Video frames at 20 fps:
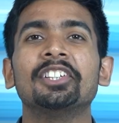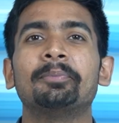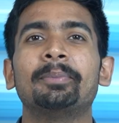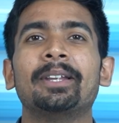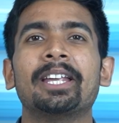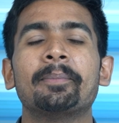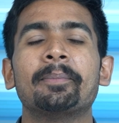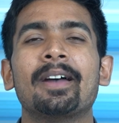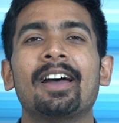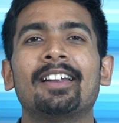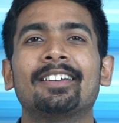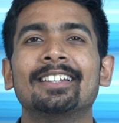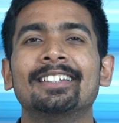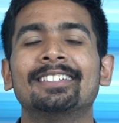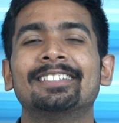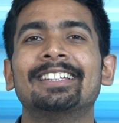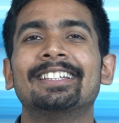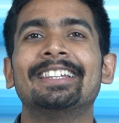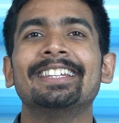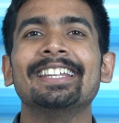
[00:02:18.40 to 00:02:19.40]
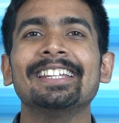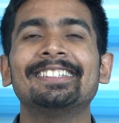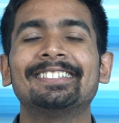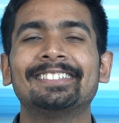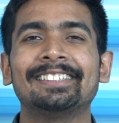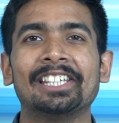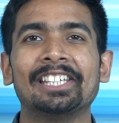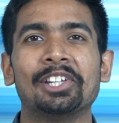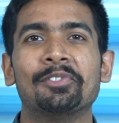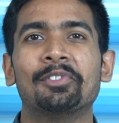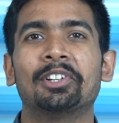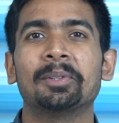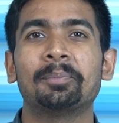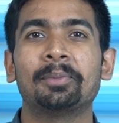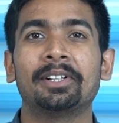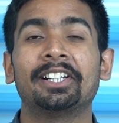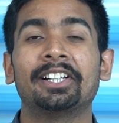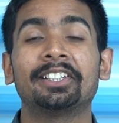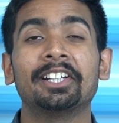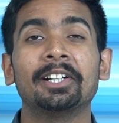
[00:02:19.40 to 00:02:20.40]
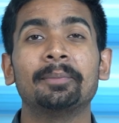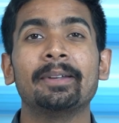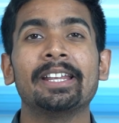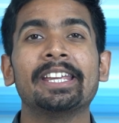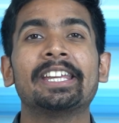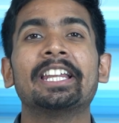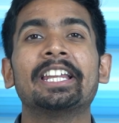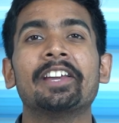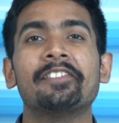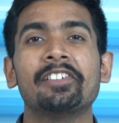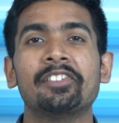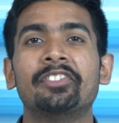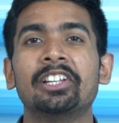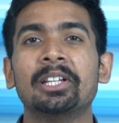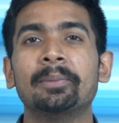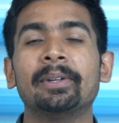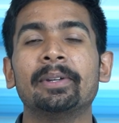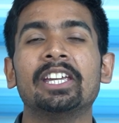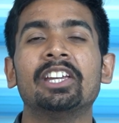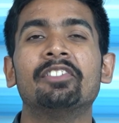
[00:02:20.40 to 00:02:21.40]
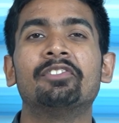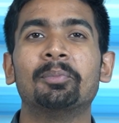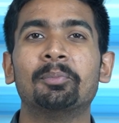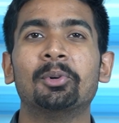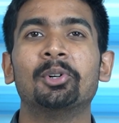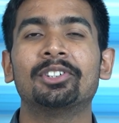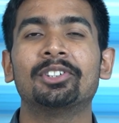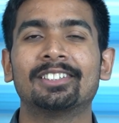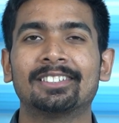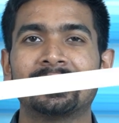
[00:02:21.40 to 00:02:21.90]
the player battles, let's see what the predicted playing 11 will be for both the